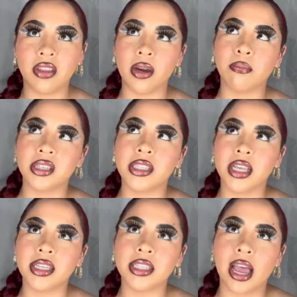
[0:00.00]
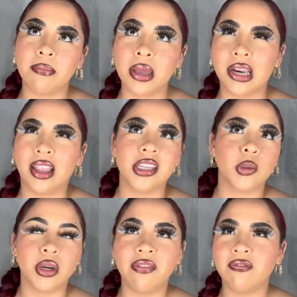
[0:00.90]
the number 6, I paid like
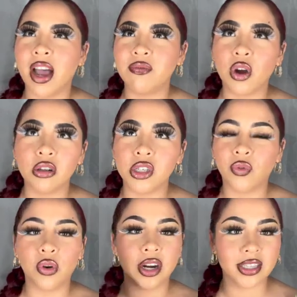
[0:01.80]
$25 for it.